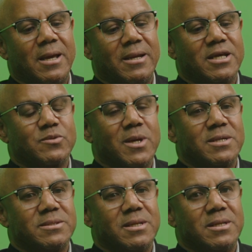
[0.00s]
and that's why I
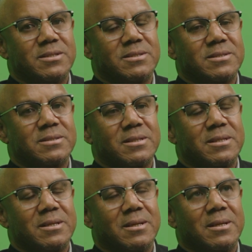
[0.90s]
said it's
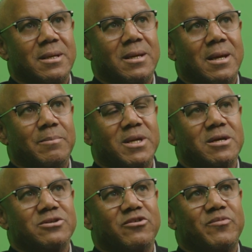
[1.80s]

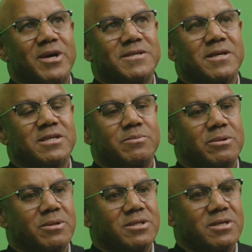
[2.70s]
because of past
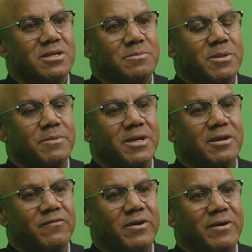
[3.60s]
experiences, people
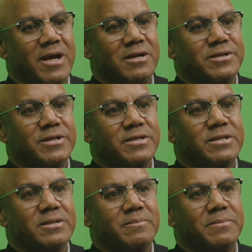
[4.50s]
get very
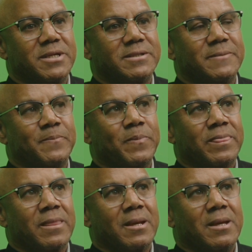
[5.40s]
anxious, but
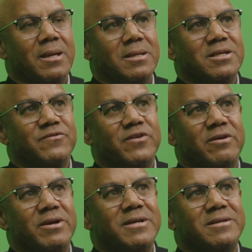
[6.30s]
it is
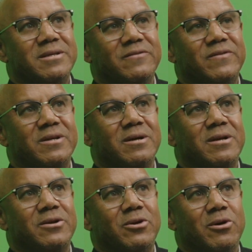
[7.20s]
very
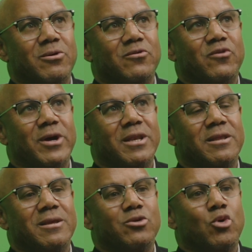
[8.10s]
difficult now for
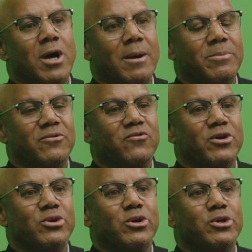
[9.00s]
anything to happen
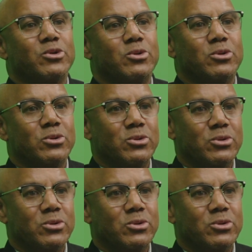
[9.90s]
for you not to know,